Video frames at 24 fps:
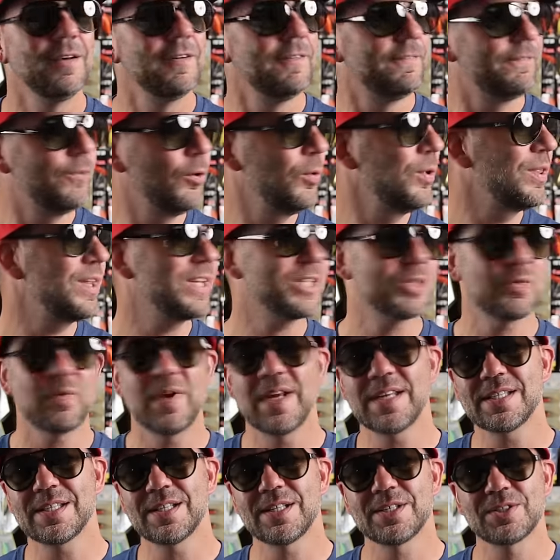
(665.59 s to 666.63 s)
For this
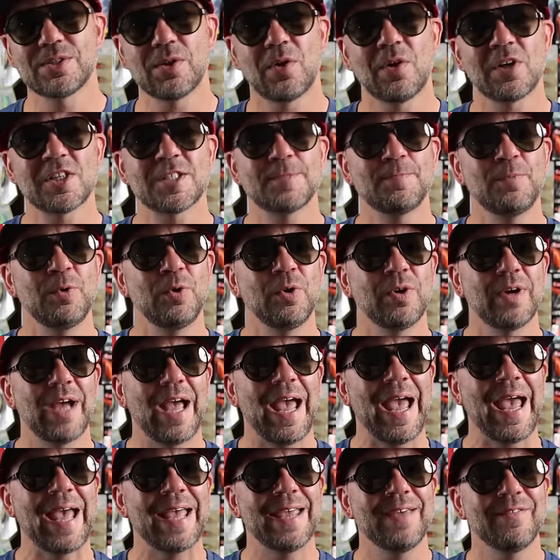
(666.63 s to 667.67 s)
reason, the Zara
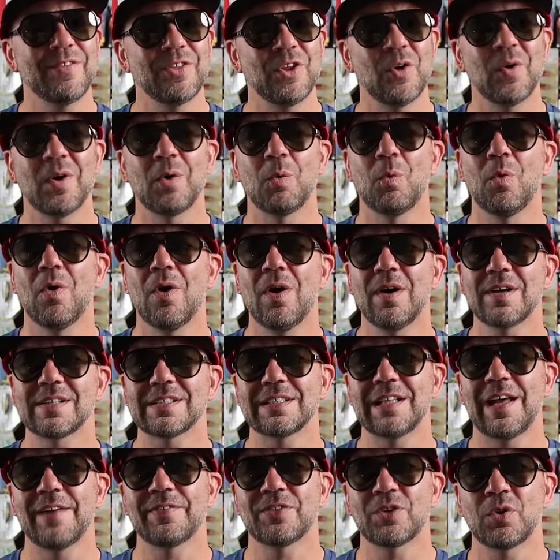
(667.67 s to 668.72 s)
Spook, even though it
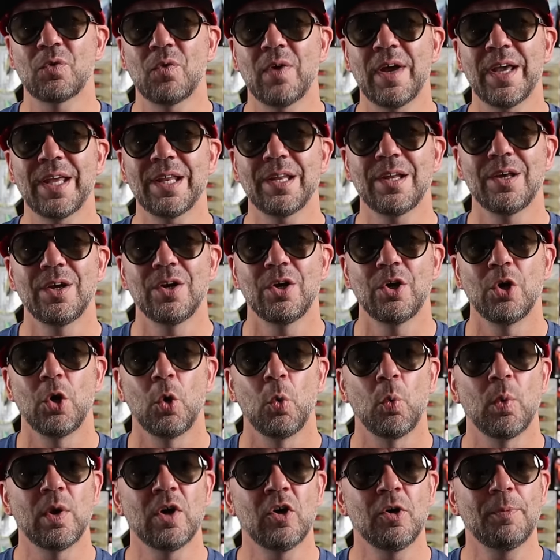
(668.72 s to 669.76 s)
walks left to right,
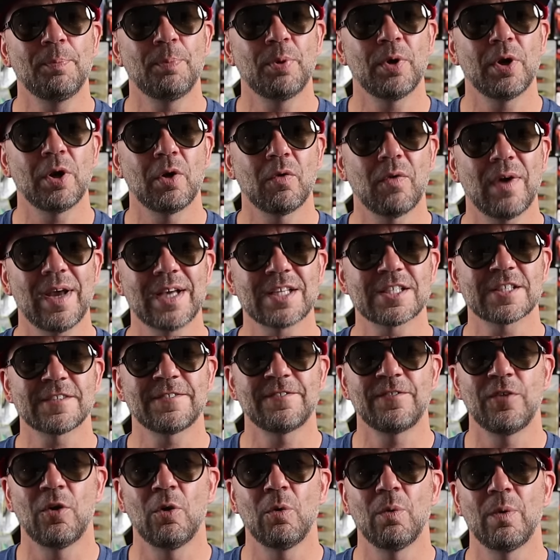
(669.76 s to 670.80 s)
will progress
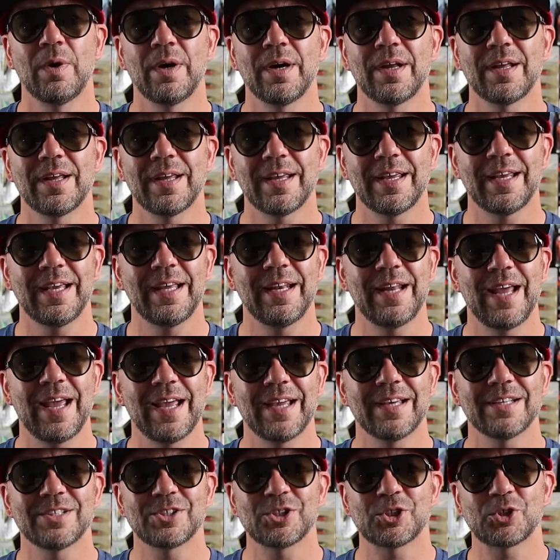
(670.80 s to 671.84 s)
forward in
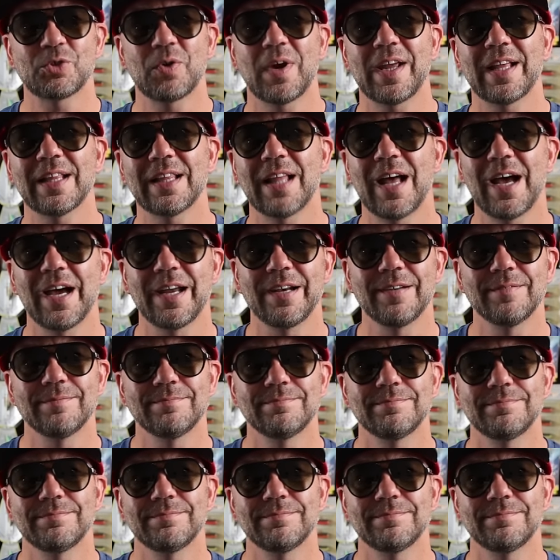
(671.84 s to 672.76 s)
a straight line.